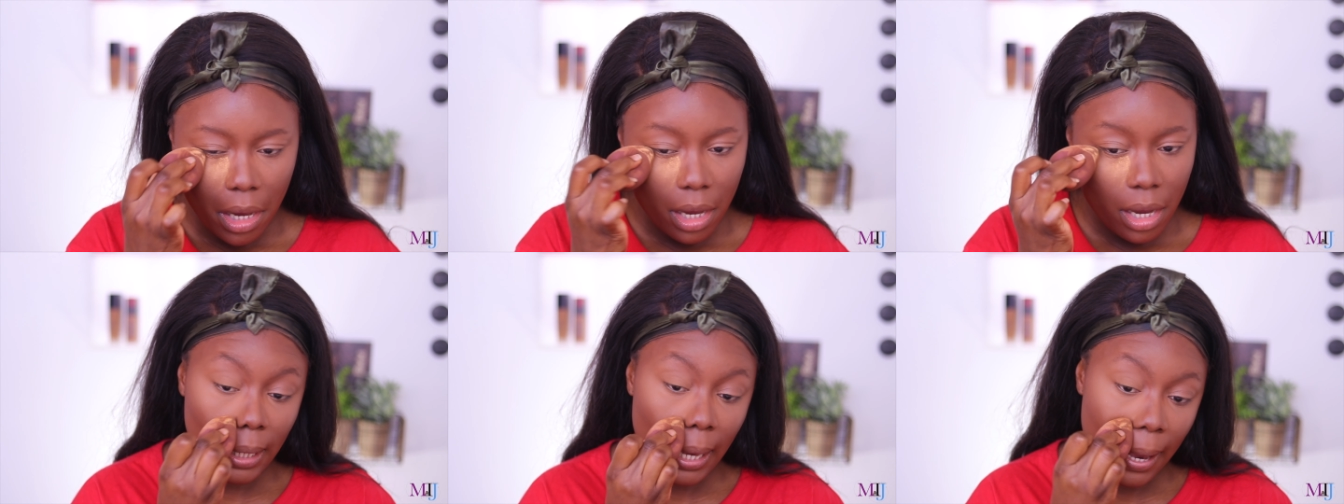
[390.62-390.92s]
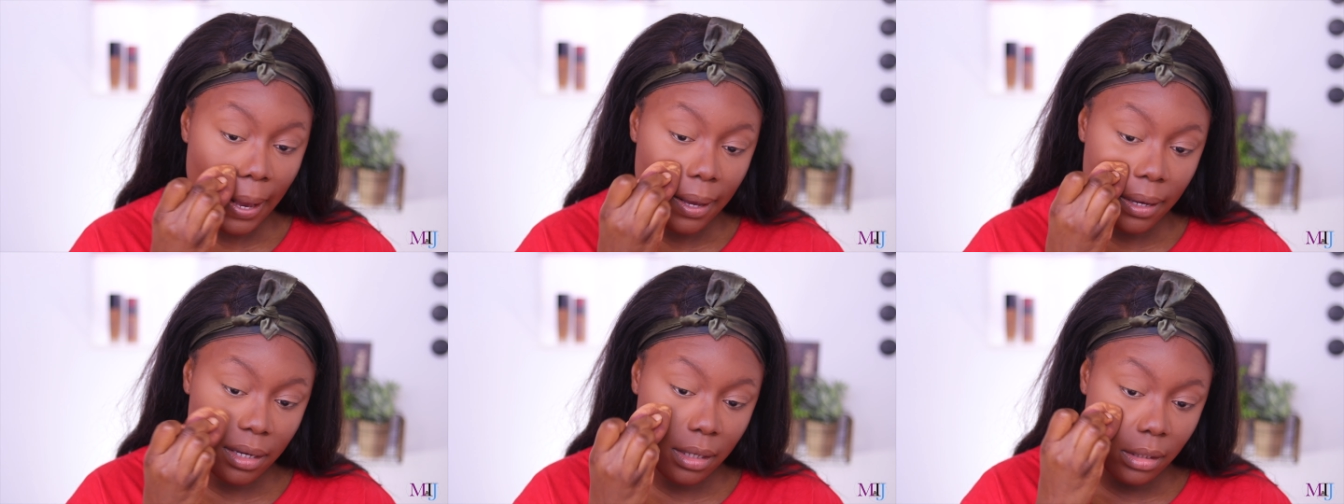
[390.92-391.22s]

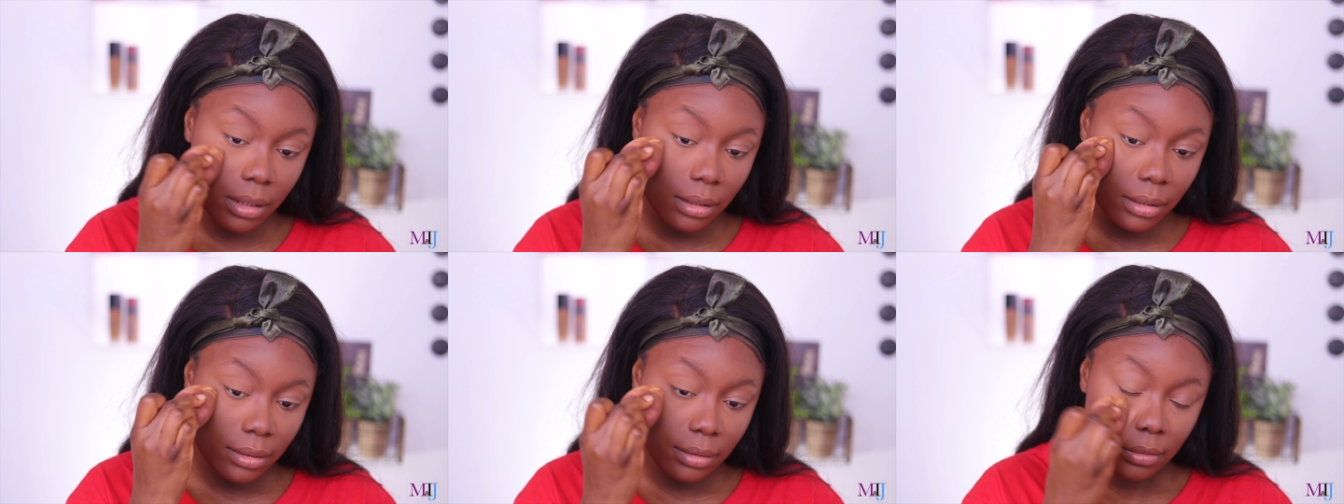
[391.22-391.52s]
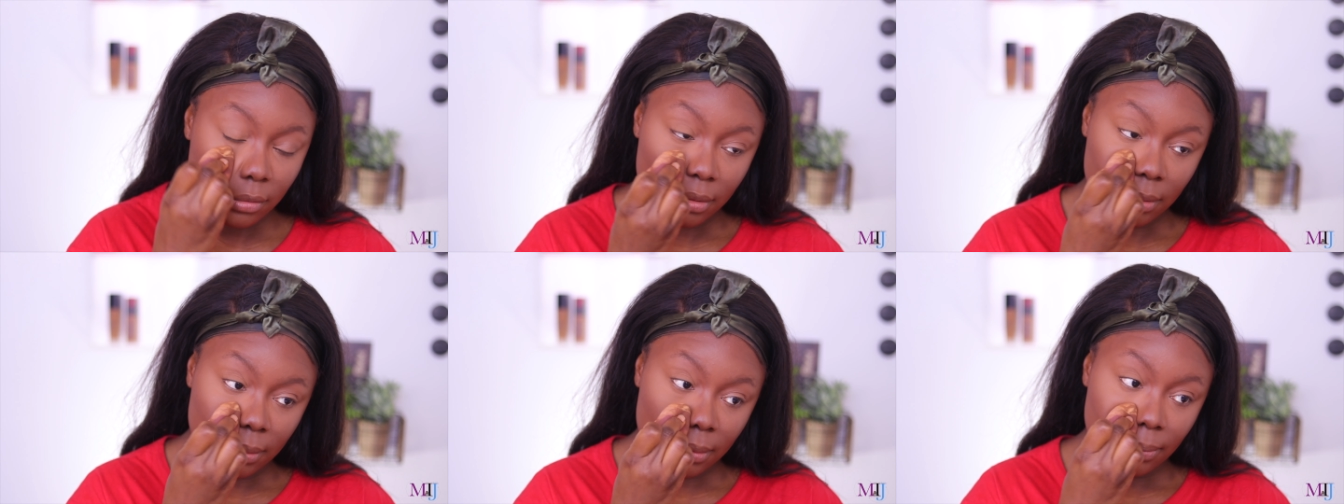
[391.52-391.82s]
Trust me
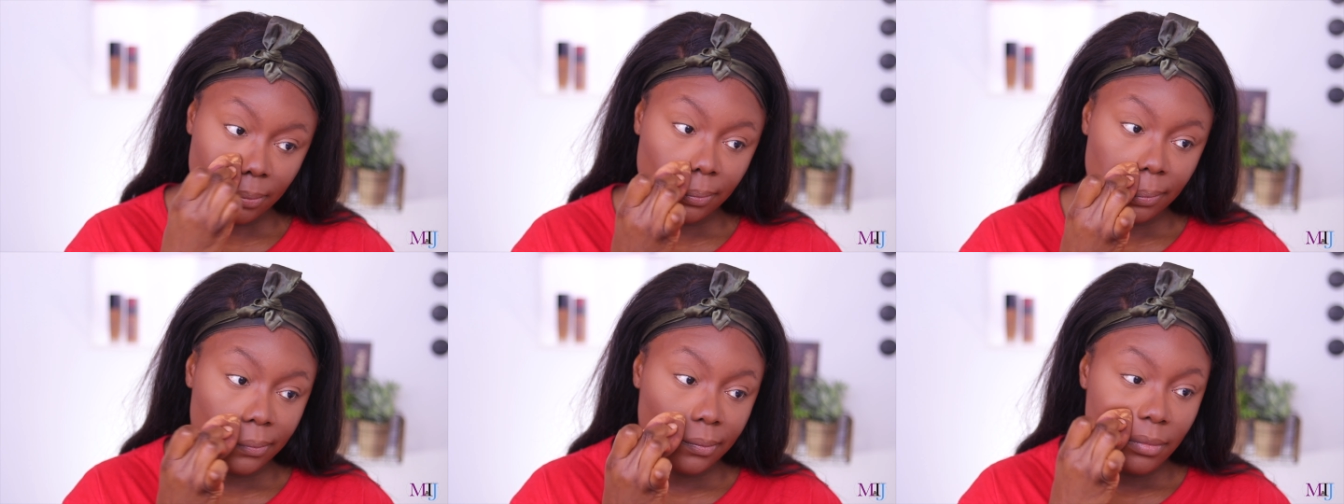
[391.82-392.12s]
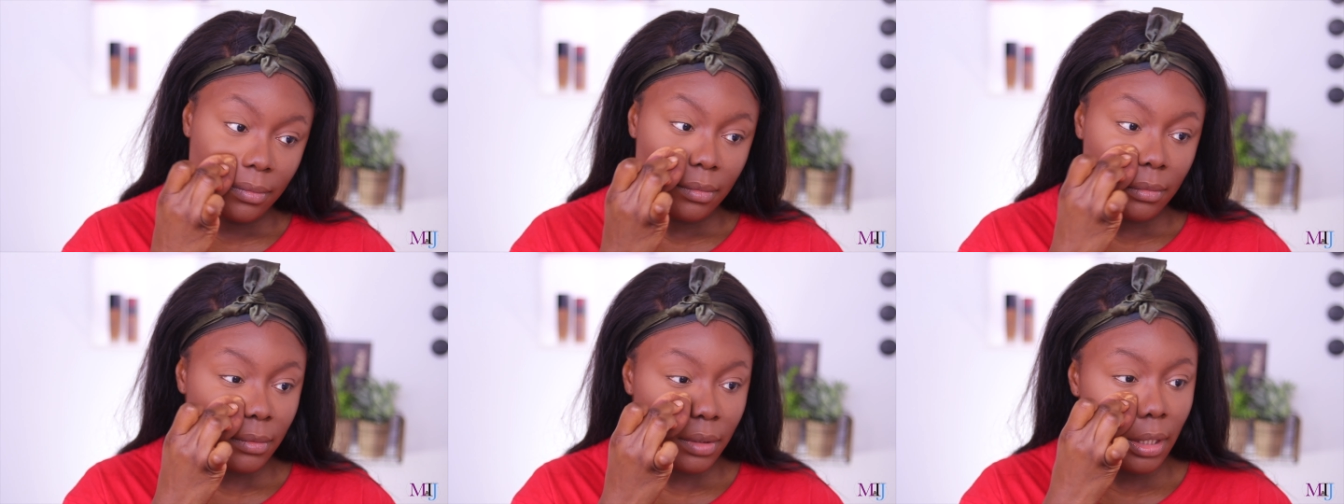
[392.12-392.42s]
on that,
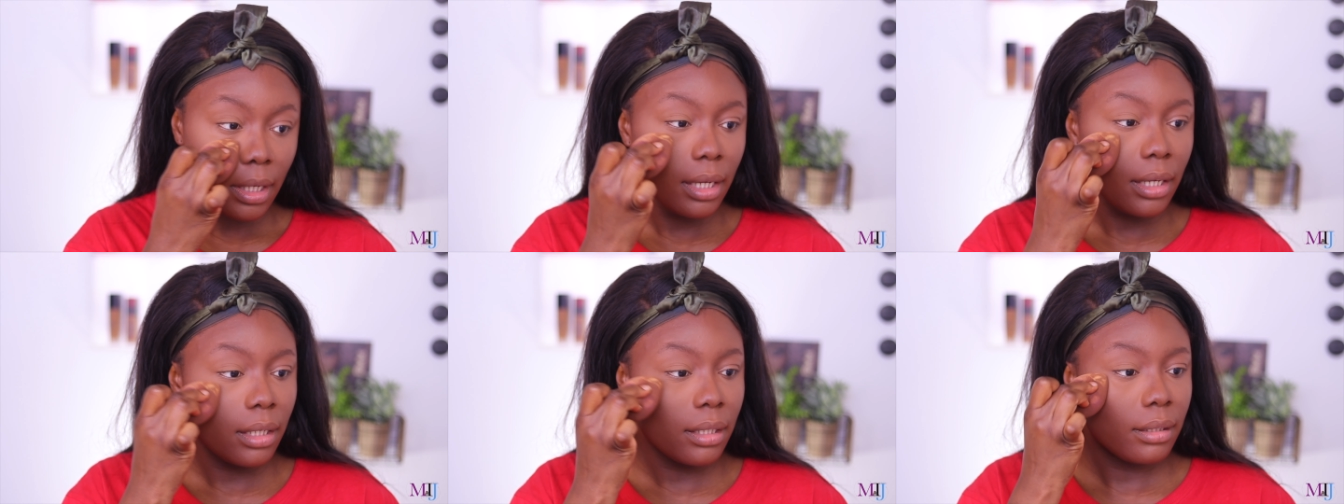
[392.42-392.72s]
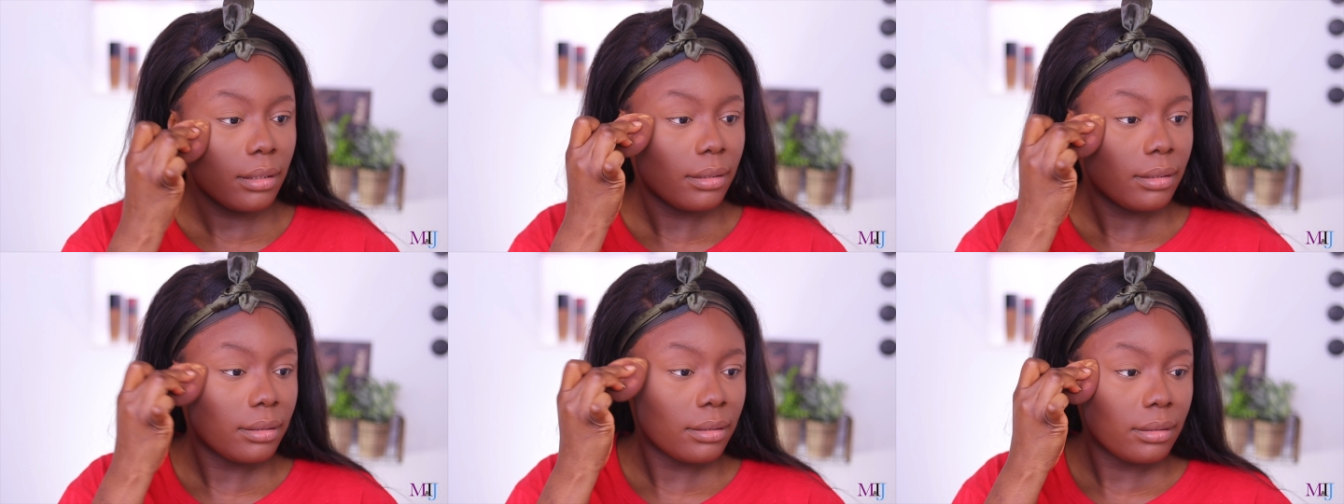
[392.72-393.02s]
okay?
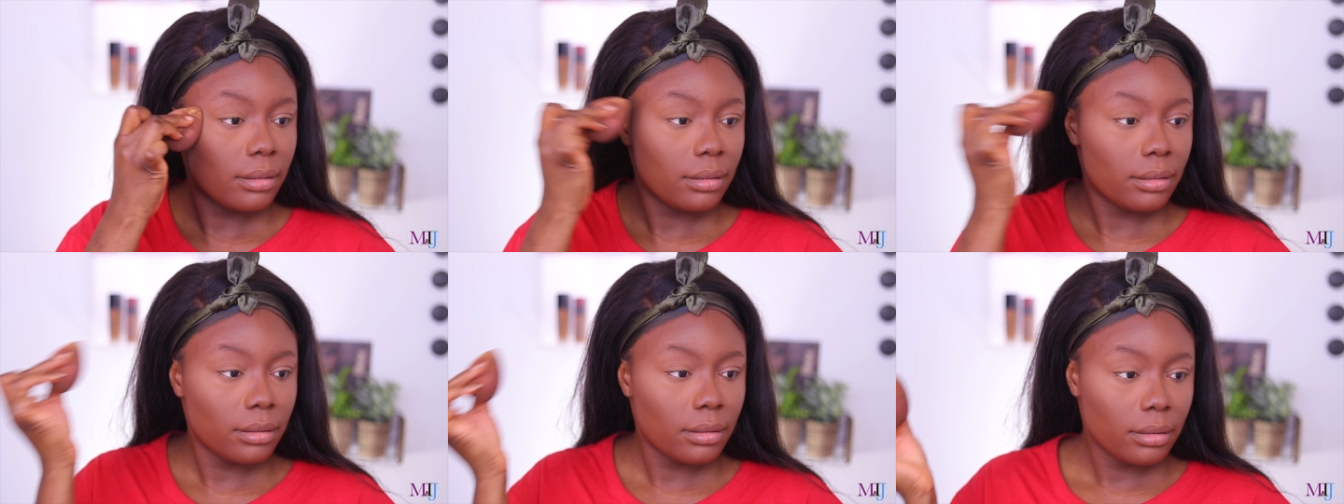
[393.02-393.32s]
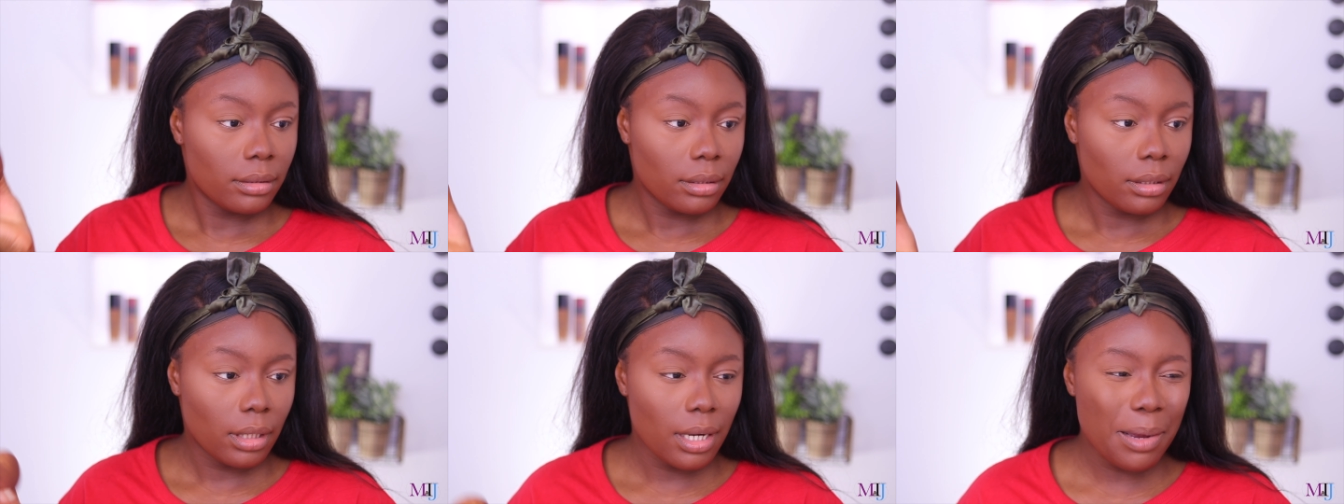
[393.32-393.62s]

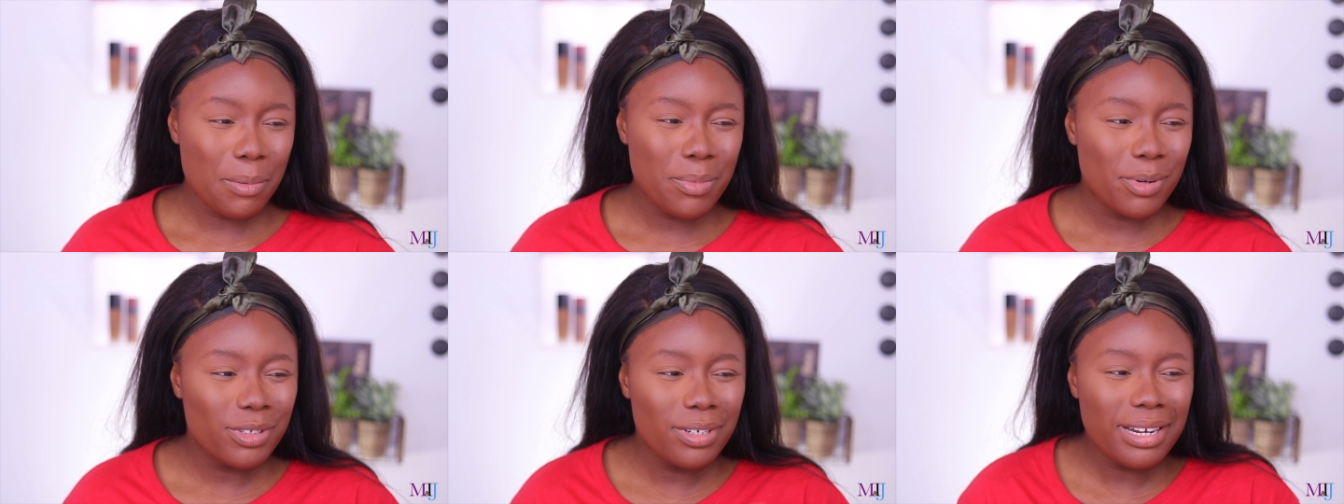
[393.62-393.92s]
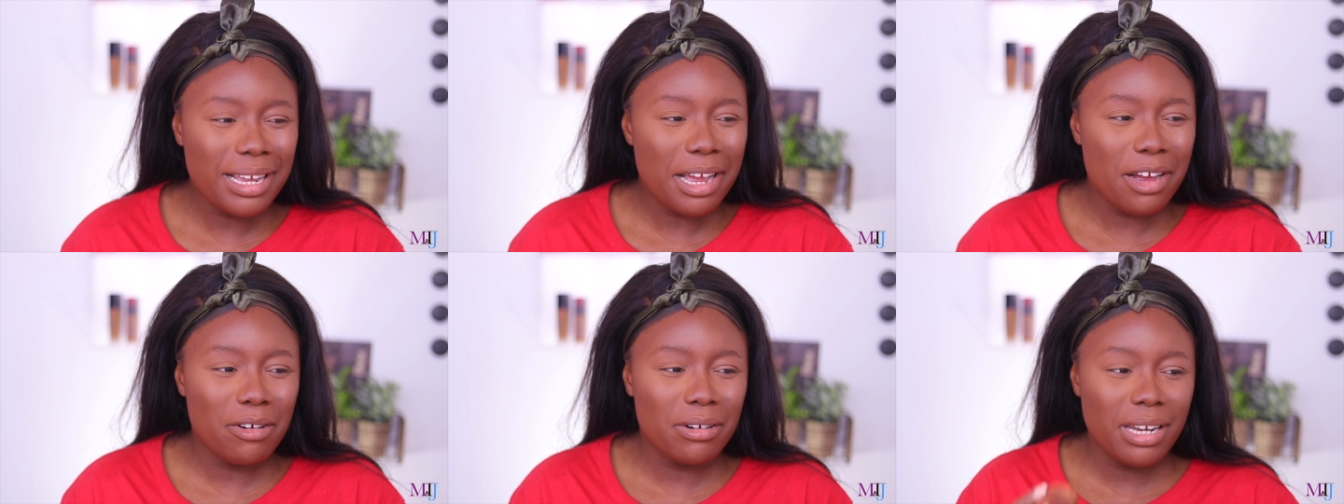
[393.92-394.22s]
Literally. Come on,
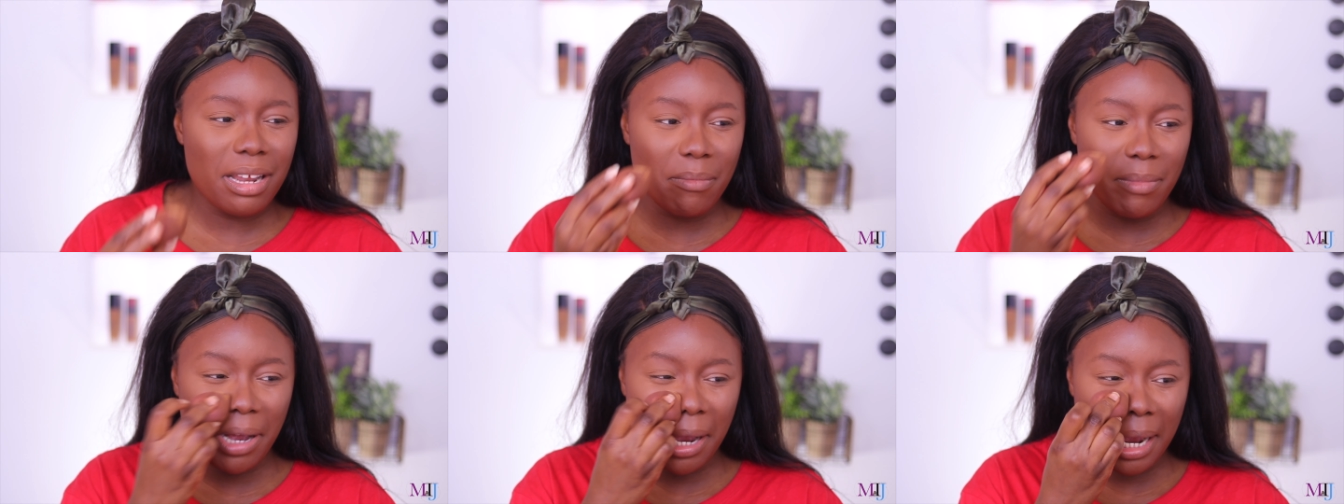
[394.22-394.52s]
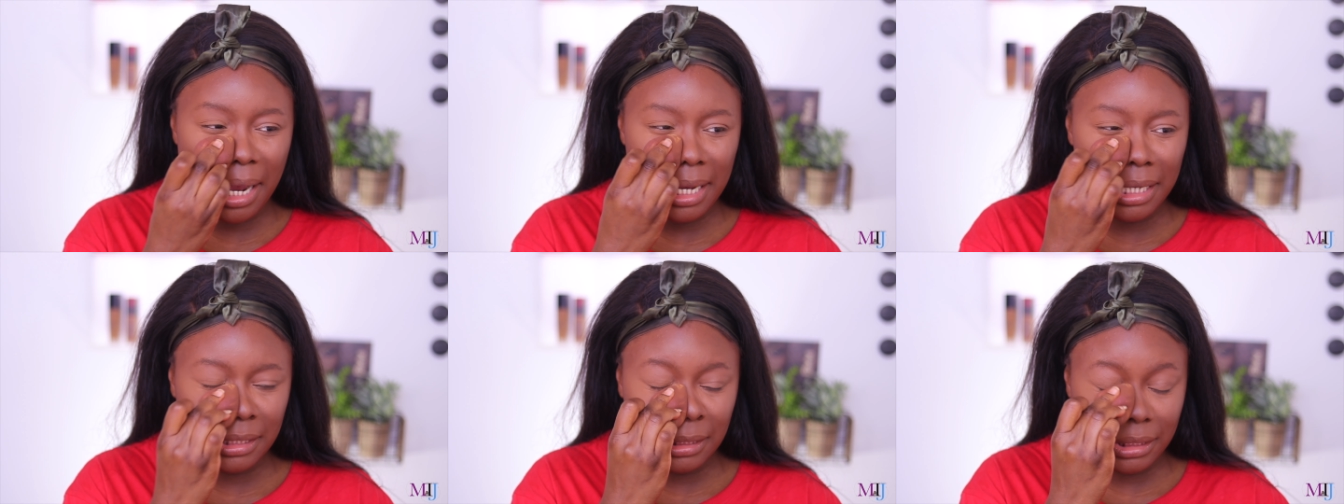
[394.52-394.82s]
look how under
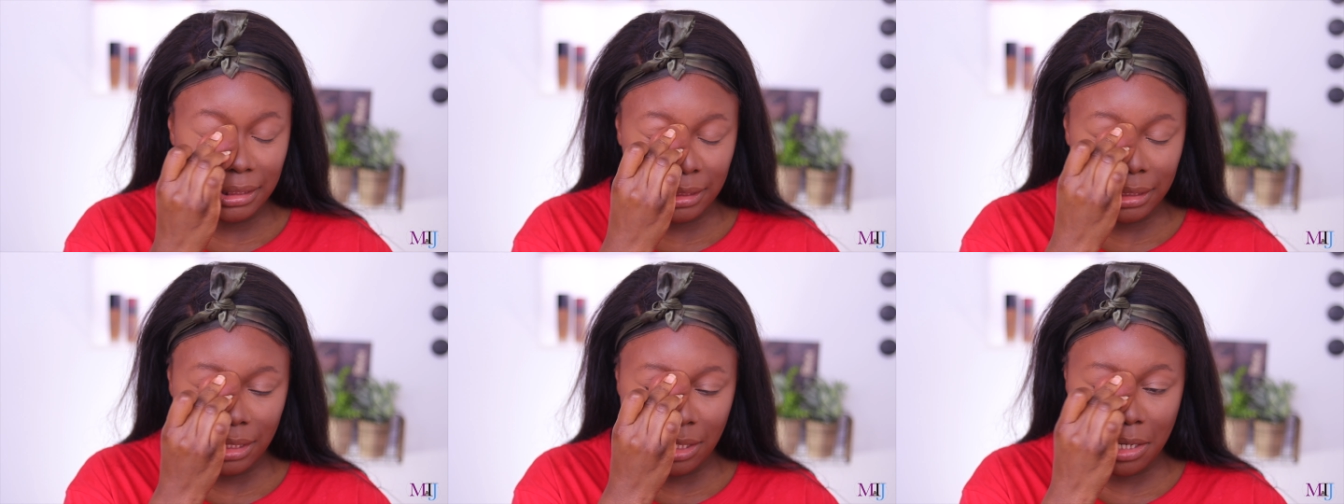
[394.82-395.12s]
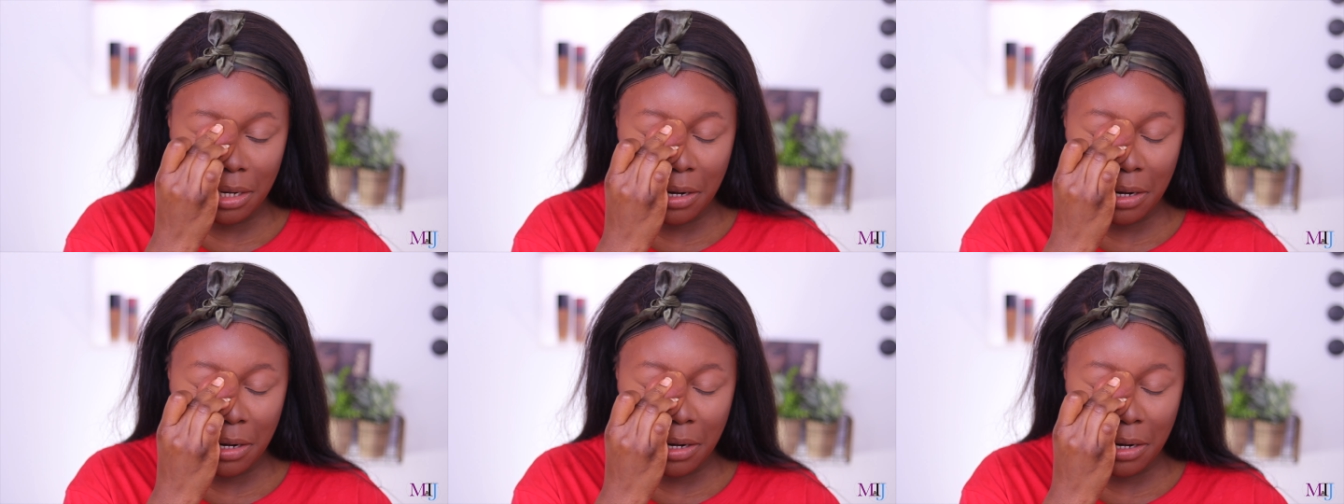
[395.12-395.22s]
my eyes, you